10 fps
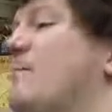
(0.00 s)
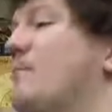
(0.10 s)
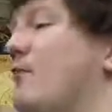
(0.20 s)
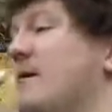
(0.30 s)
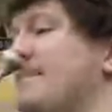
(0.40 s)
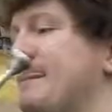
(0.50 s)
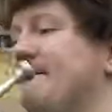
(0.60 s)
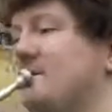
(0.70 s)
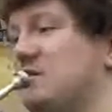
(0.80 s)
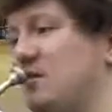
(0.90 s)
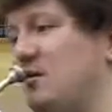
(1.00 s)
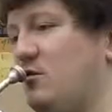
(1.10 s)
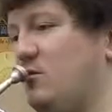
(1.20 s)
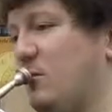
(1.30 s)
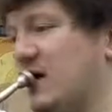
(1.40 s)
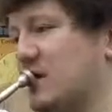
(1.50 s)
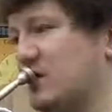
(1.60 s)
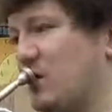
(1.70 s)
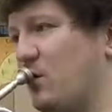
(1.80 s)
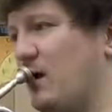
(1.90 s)
1, 2,
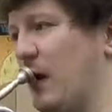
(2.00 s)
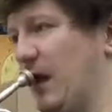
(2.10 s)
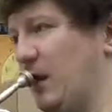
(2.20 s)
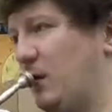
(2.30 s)
measure 1.